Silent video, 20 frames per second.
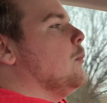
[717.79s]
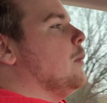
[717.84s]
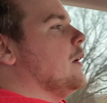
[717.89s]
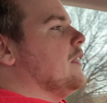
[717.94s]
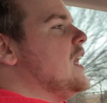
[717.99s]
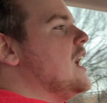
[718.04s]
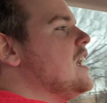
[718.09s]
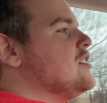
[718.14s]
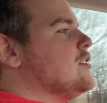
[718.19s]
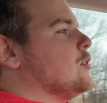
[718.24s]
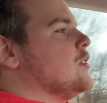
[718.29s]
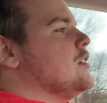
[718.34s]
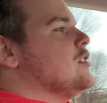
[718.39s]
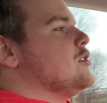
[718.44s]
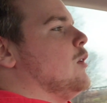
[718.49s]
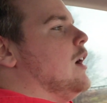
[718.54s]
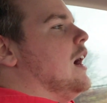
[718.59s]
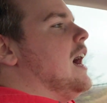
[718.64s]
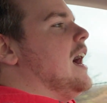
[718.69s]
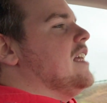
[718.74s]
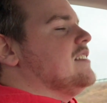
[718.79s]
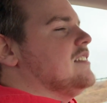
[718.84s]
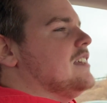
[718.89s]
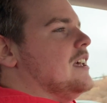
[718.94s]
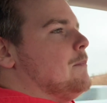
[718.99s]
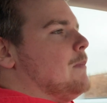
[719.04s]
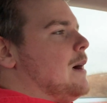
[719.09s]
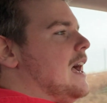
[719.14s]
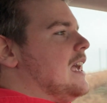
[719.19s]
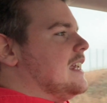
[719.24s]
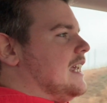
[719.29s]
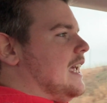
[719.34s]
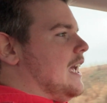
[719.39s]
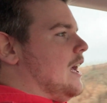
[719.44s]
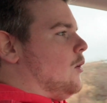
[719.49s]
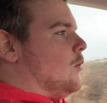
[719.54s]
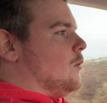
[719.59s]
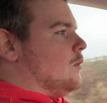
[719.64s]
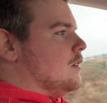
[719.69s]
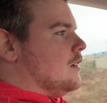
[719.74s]
But that's the reason why I set my
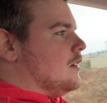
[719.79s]
count.